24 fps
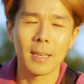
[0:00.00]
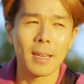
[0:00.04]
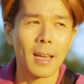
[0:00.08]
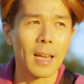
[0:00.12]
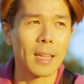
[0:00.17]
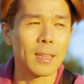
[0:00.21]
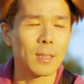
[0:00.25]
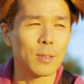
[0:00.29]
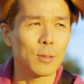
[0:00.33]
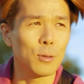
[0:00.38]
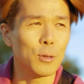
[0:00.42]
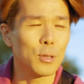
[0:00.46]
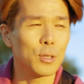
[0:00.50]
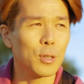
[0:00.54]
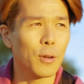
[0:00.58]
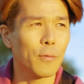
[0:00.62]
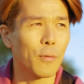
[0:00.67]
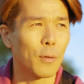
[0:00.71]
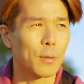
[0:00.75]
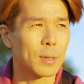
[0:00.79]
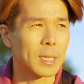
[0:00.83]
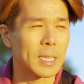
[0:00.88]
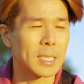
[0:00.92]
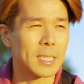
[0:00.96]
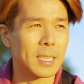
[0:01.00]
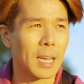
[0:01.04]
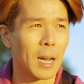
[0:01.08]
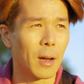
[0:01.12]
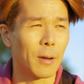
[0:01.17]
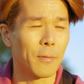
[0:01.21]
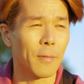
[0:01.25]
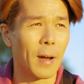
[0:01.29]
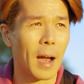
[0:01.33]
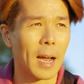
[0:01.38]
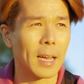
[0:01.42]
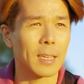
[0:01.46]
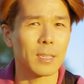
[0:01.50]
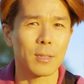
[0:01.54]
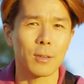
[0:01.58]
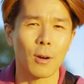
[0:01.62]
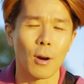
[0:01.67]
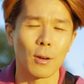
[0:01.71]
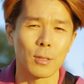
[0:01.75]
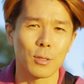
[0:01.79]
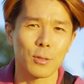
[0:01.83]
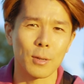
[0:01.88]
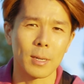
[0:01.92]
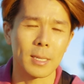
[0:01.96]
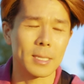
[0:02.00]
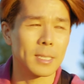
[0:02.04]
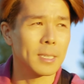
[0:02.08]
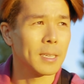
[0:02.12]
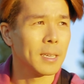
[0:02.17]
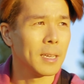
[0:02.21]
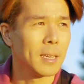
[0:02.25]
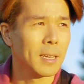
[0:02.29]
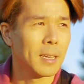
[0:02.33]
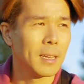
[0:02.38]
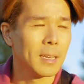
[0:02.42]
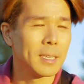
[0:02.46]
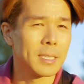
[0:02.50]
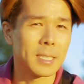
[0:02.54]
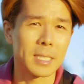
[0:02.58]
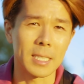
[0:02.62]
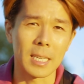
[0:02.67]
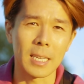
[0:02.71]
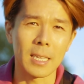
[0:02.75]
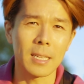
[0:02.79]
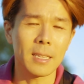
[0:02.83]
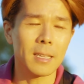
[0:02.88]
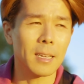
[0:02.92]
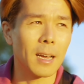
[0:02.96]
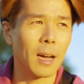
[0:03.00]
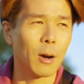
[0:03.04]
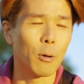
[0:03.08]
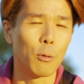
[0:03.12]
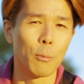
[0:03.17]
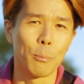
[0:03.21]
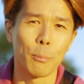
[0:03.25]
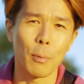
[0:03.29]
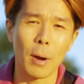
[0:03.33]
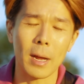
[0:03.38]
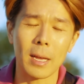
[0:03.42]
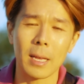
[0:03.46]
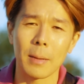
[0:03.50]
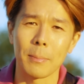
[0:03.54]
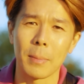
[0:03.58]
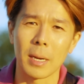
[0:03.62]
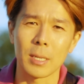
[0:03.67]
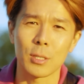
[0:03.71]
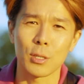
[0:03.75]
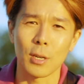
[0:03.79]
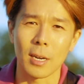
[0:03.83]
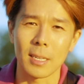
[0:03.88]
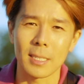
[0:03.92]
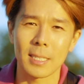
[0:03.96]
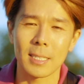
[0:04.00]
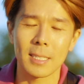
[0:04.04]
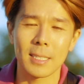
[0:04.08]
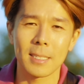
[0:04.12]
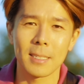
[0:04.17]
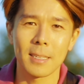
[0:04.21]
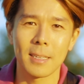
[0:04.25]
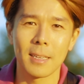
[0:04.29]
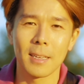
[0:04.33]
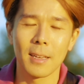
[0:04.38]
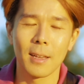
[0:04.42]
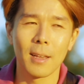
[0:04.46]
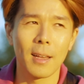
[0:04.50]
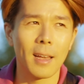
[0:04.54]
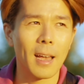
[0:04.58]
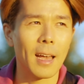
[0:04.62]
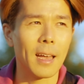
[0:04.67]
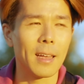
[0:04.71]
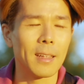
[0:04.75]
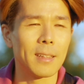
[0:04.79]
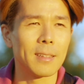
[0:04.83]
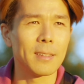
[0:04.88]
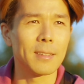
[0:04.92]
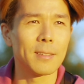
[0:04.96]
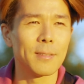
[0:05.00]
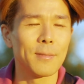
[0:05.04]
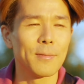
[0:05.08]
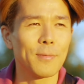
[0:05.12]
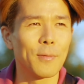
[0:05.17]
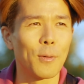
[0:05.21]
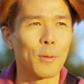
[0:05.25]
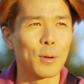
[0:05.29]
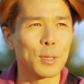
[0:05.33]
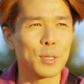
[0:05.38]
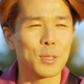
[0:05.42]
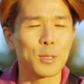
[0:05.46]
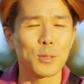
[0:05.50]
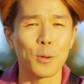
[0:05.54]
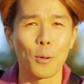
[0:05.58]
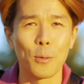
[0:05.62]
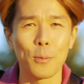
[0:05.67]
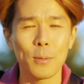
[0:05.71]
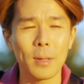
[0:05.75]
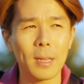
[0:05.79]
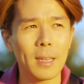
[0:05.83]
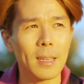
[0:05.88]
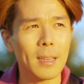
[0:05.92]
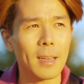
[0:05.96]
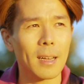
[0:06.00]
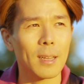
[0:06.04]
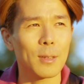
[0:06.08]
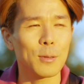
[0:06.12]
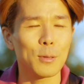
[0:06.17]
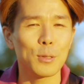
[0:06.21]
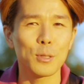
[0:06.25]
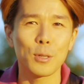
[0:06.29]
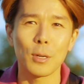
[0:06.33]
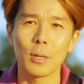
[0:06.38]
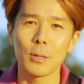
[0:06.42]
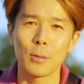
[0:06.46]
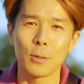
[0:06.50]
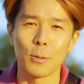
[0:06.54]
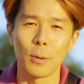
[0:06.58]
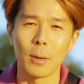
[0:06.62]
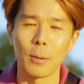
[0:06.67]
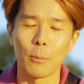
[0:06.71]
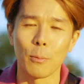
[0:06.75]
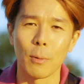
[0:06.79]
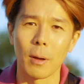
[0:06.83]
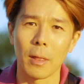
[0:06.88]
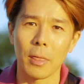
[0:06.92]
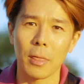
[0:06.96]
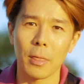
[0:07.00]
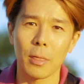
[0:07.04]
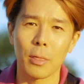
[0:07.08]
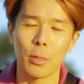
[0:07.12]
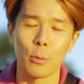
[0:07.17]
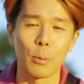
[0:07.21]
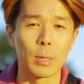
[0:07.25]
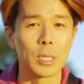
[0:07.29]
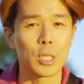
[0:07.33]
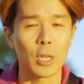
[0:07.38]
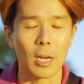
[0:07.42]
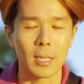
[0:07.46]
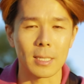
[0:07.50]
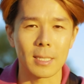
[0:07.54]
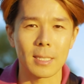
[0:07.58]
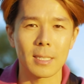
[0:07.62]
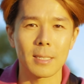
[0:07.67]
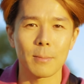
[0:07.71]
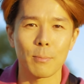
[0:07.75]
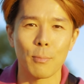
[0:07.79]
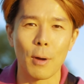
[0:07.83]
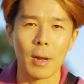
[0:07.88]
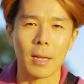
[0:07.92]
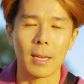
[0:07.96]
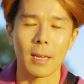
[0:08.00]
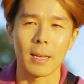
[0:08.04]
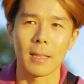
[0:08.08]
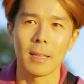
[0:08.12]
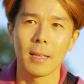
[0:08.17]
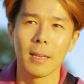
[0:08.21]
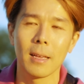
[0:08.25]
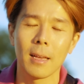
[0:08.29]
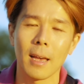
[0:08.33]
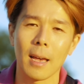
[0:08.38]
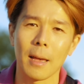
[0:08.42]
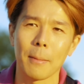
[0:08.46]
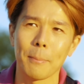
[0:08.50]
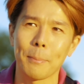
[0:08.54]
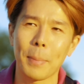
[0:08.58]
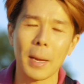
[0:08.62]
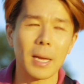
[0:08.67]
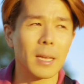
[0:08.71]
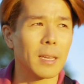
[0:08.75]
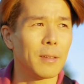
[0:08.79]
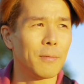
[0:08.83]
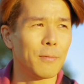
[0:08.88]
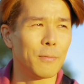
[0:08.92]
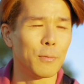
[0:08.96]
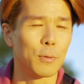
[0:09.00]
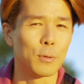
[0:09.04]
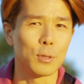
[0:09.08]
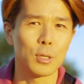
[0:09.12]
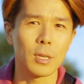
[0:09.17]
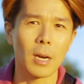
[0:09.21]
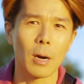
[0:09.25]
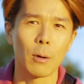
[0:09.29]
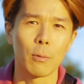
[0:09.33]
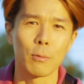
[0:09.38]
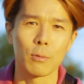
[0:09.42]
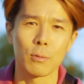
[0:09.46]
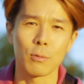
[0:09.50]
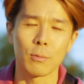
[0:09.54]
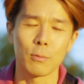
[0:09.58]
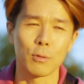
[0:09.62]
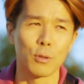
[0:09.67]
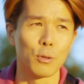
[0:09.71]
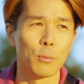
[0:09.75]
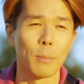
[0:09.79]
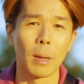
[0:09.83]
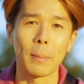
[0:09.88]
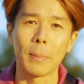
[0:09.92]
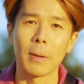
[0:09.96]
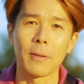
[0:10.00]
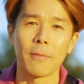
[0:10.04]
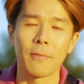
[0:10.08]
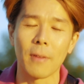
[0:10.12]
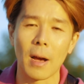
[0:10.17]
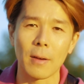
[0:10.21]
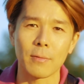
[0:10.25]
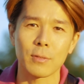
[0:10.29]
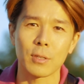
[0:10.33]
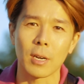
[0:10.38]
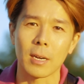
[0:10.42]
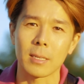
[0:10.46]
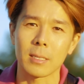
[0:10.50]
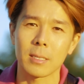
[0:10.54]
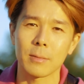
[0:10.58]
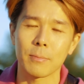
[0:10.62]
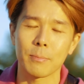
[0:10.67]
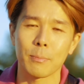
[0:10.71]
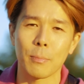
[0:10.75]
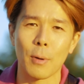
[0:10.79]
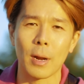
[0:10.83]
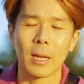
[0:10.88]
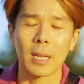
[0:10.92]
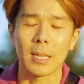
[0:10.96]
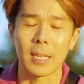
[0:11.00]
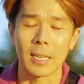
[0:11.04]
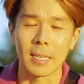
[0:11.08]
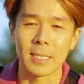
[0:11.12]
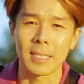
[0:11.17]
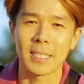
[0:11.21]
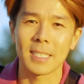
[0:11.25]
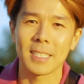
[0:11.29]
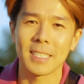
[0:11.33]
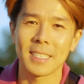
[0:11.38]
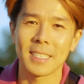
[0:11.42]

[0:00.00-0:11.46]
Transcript: And usually for this kind of high contrast scene, I will bracket my shots. And for Sony, I usually do it with 3 shots bracket. And back in Fuji, I will do maybe 5 shots bracket.